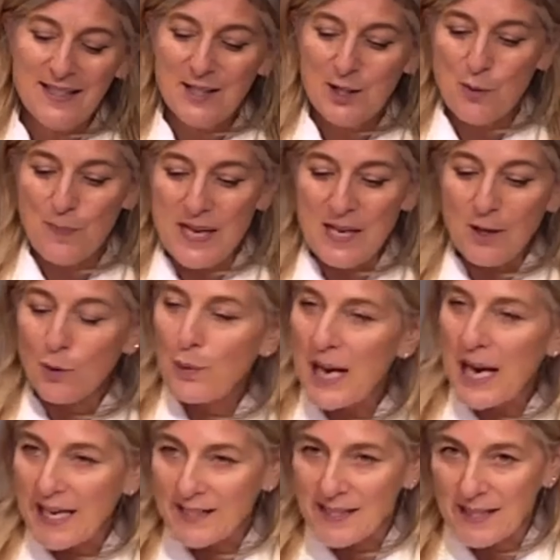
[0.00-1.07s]
to be
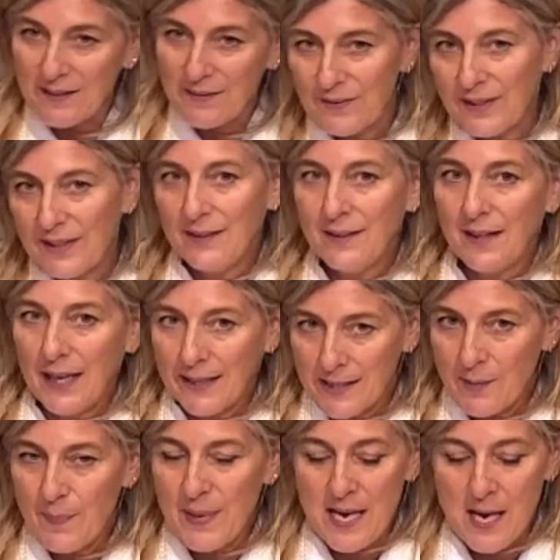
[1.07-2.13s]
creative, and to
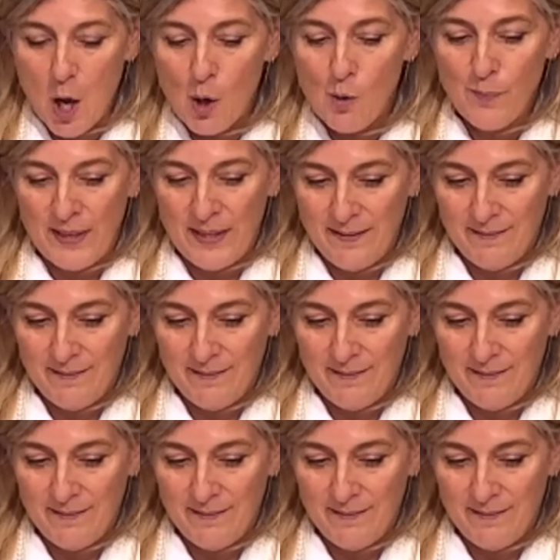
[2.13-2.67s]
be open.